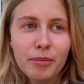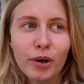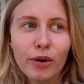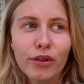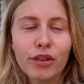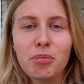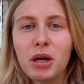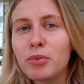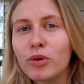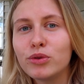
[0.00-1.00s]
both
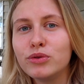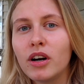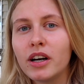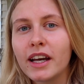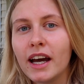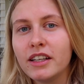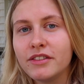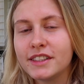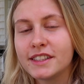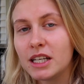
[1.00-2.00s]
people who are kind of
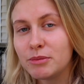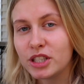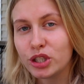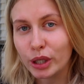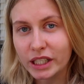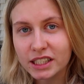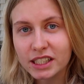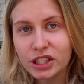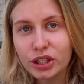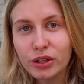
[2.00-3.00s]
in the same situation
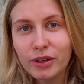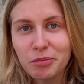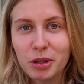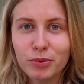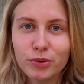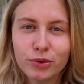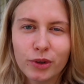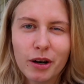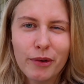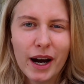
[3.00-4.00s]
as you and people who
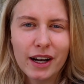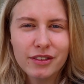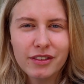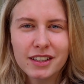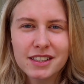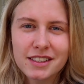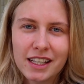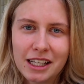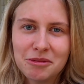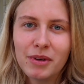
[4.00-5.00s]
are around the
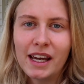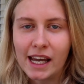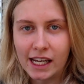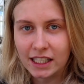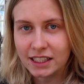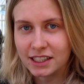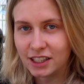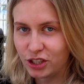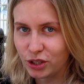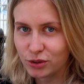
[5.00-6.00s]
same age
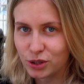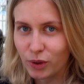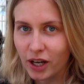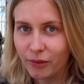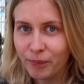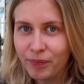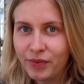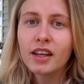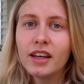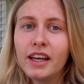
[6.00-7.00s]
as you as well.
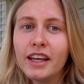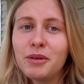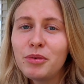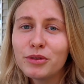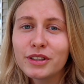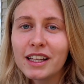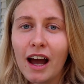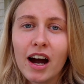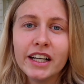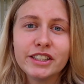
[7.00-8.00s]
It can be really
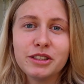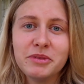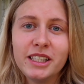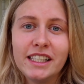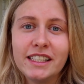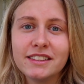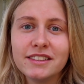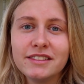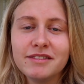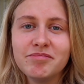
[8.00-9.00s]
hard to meet
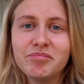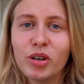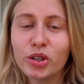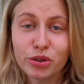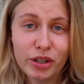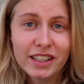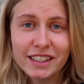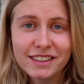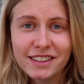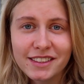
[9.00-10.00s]

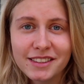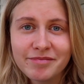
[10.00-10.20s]
Australians